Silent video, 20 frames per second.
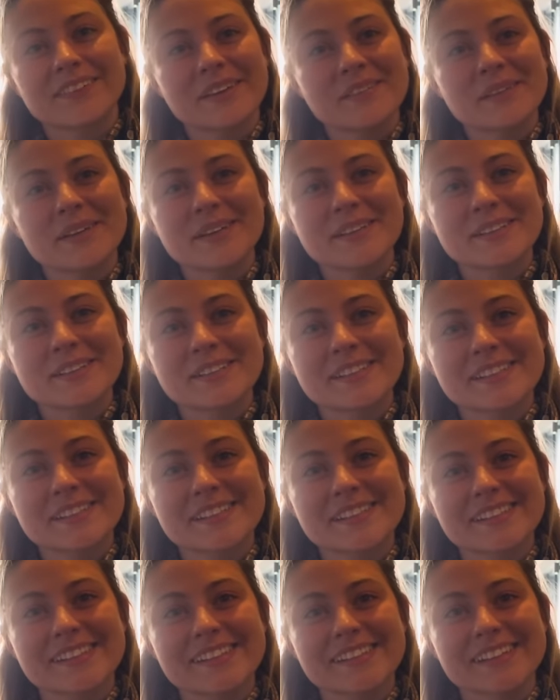I mean, it
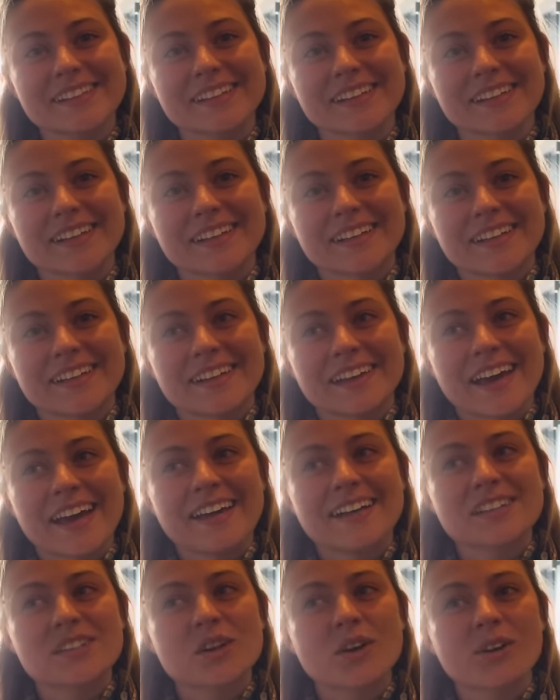just,
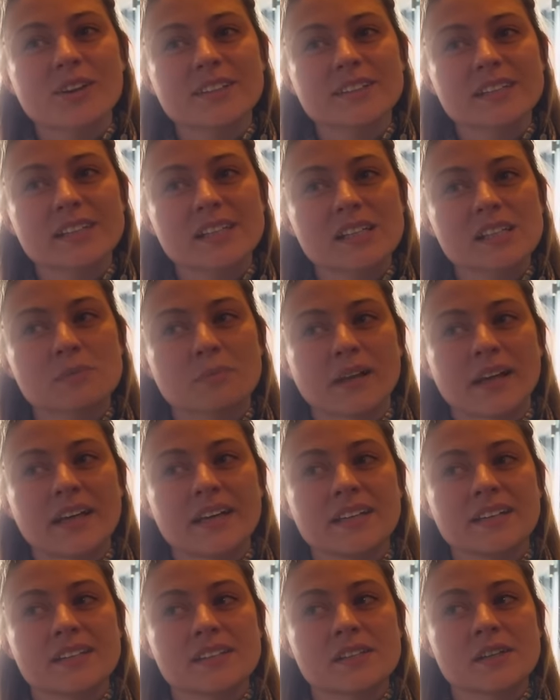and it's hard to
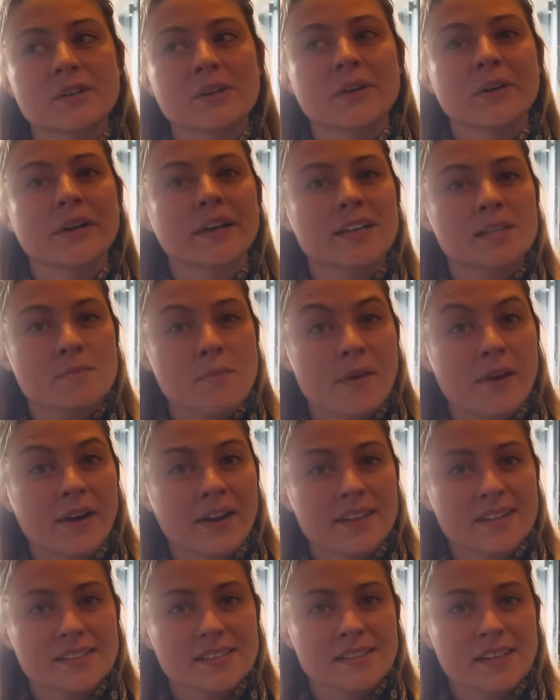explain until you
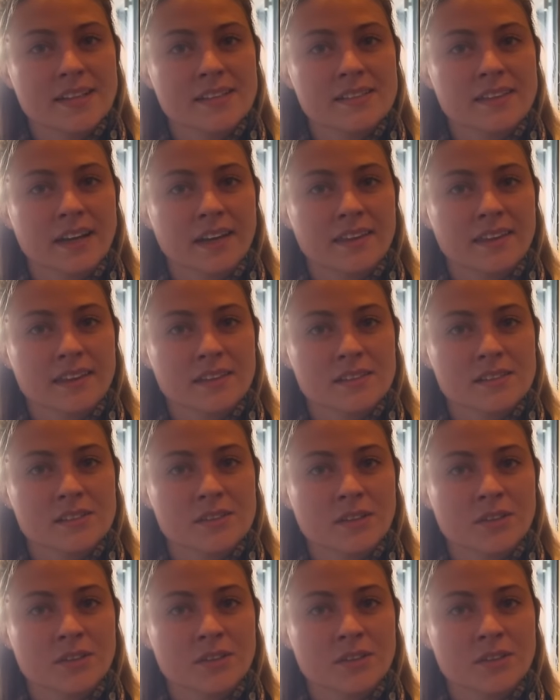experience things like this,